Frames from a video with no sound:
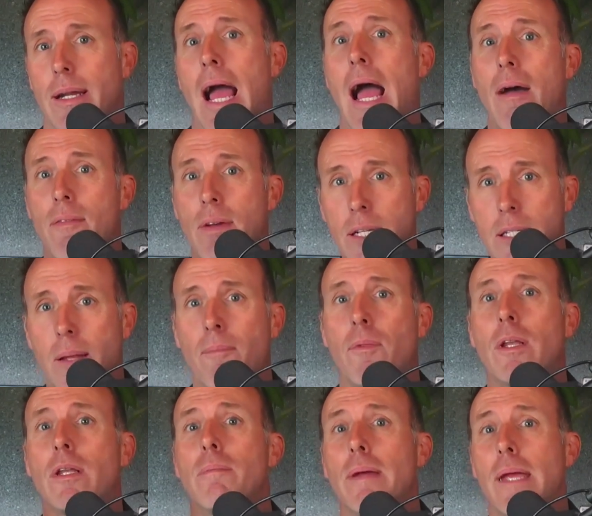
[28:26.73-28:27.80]
having
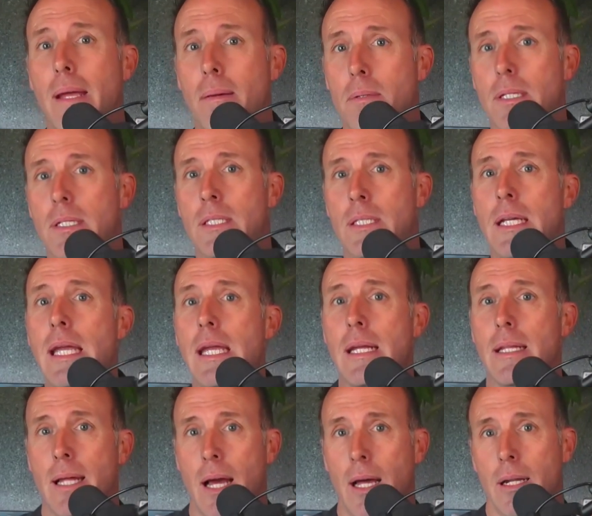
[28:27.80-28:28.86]
something to be able to
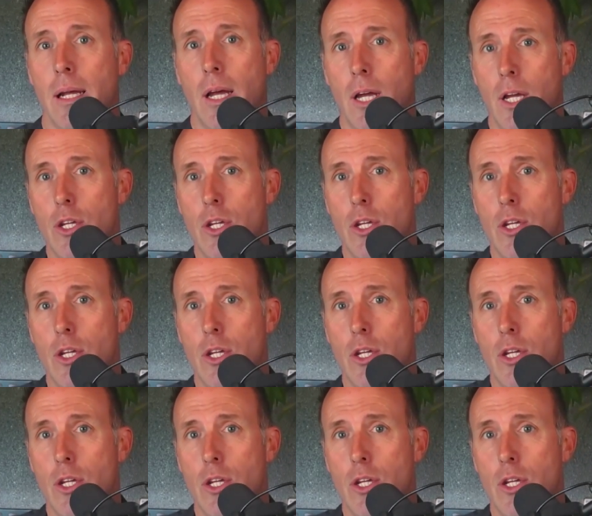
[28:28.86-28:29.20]
see that